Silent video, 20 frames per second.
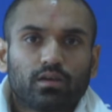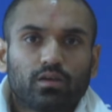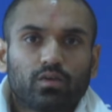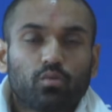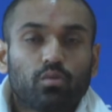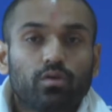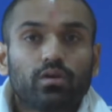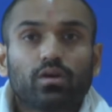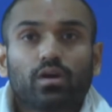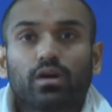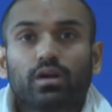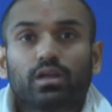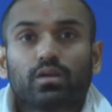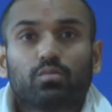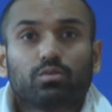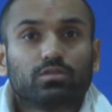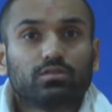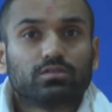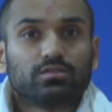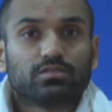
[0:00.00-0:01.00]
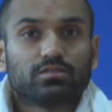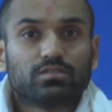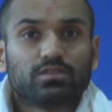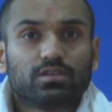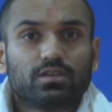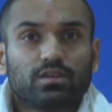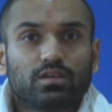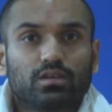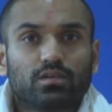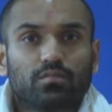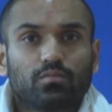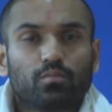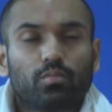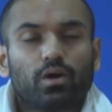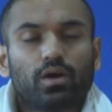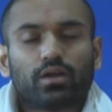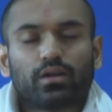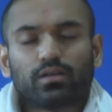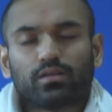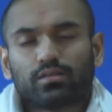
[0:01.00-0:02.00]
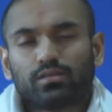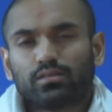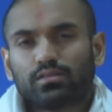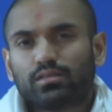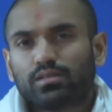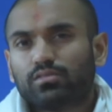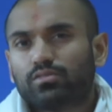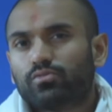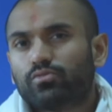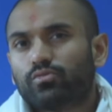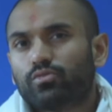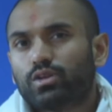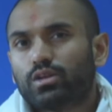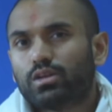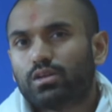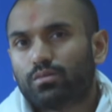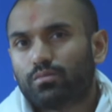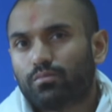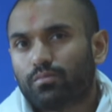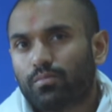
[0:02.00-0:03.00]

we're unable to see. But this freedom,